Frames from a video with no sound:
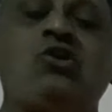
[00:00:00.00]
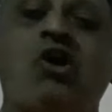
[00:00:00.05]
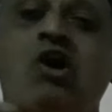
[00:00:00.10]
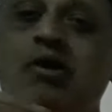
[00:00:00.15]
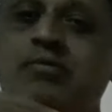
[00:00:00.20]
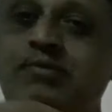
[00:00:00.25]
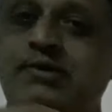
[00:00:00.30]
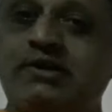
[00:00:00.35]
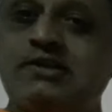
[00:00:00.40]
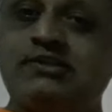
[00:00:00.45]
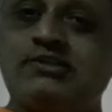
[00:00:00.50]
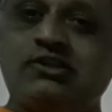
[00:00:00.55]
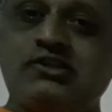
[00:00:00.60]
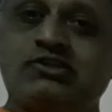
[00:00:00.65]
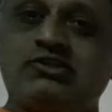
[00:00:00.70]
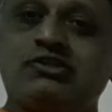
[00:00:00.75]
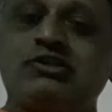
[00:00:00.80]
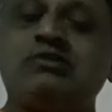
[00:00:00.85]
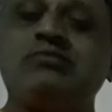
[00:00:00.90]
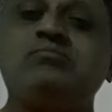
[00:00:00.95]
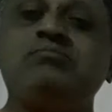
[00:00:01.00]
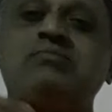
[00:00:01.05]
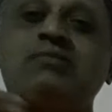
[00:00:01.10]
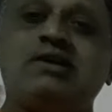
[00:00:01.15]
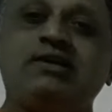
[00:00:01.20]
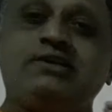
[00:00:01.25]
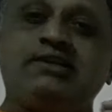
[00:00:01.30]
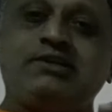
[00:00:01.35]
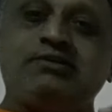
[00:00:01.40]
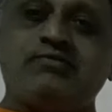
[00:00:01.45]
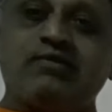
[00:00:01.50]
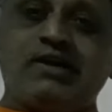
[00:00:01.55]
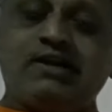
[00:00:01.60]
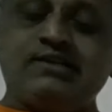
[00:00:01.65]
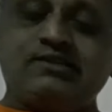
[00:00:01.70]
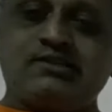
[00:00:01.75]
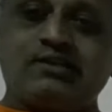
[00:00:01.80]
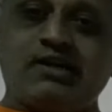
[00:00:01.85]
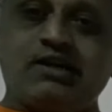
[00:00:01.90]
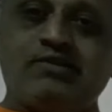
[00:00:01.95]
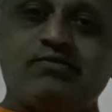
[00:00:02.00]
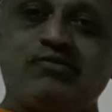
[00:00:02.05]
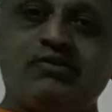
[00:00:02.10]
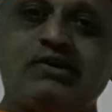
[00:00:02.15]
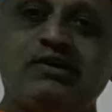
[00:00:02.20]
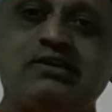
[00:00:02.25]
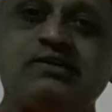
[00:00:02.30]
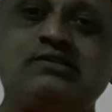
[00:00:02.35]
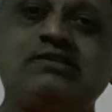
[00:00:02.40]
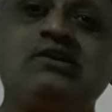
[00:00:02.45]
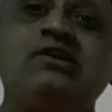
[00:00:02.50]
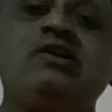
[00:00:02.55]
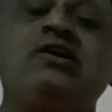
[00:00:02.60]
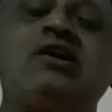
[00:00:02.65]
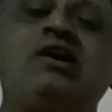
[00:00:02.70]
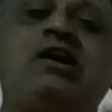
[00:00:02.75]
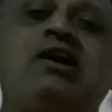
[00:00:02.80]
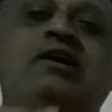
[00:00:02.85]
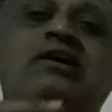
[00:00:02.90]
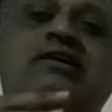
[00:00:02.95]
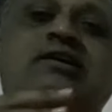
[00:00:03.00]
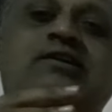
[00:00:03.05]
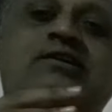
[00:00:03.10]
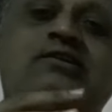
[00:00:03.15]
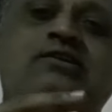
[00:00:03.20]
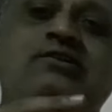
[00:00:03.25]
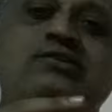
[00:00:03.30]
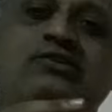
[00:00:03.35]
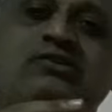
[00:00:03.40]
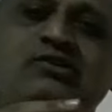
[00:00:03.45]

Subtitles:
operating system and device drivers, and